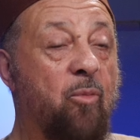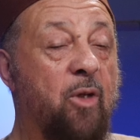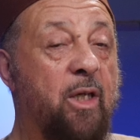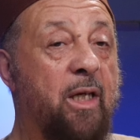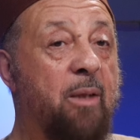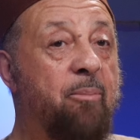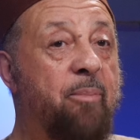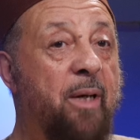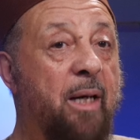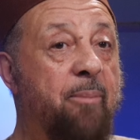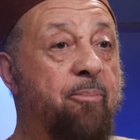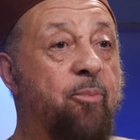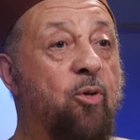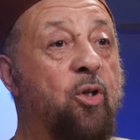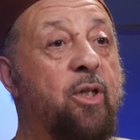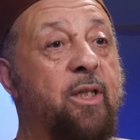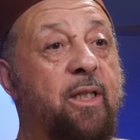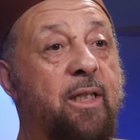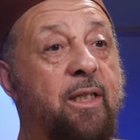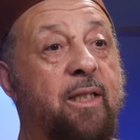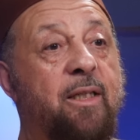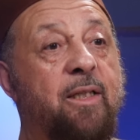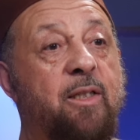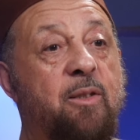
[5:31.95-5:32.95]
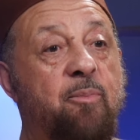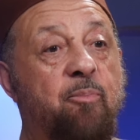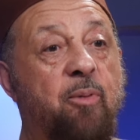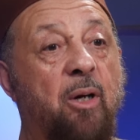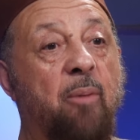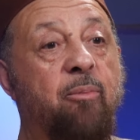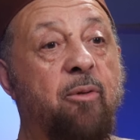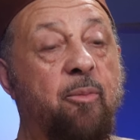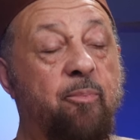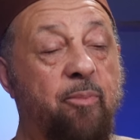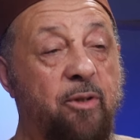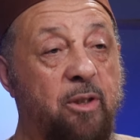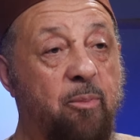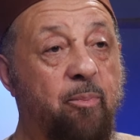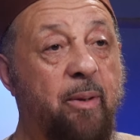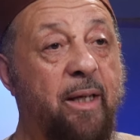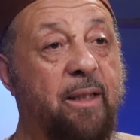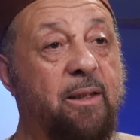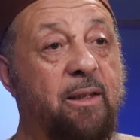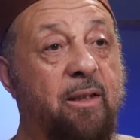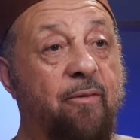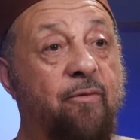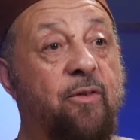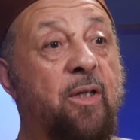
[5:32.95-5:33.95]
And by putting it in its proper
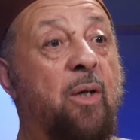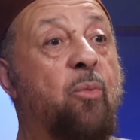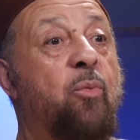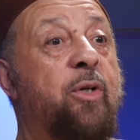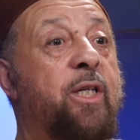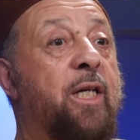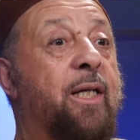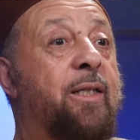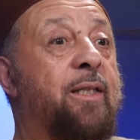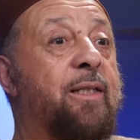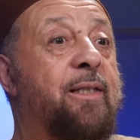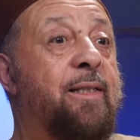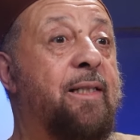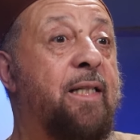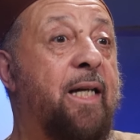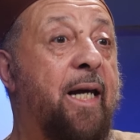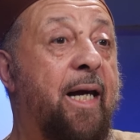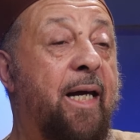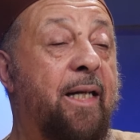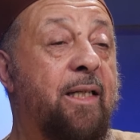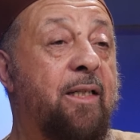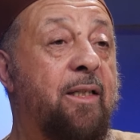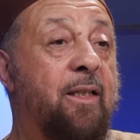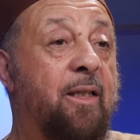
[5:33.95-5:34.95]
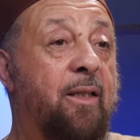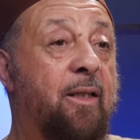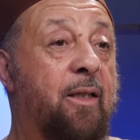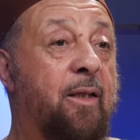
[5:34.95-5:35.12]
perspective, then we understand